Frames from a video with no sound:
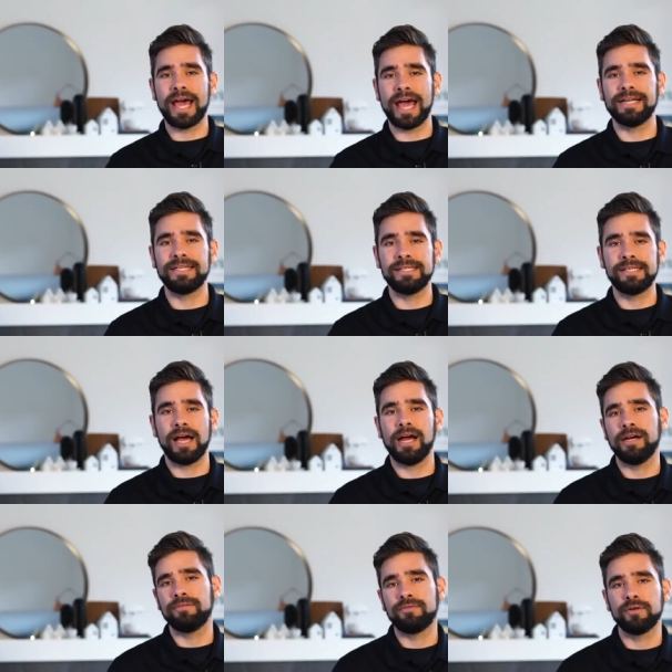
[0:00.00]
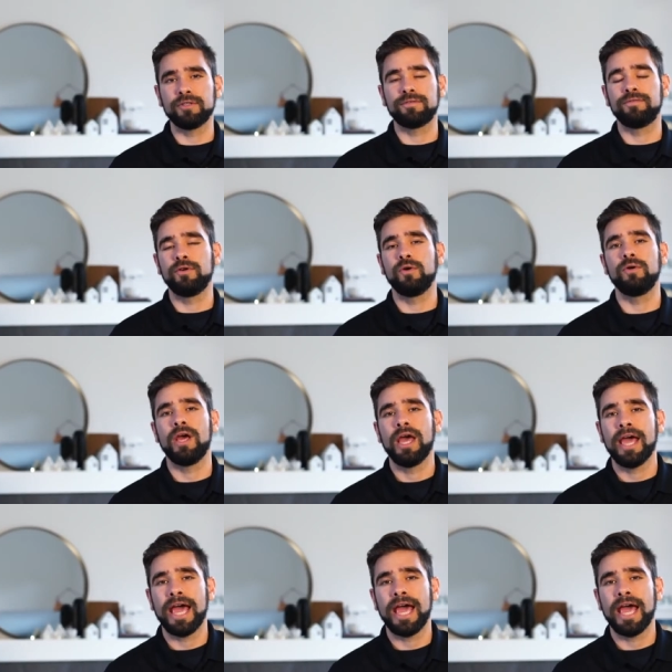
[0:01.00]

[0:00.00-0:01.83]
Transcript: that desire for his food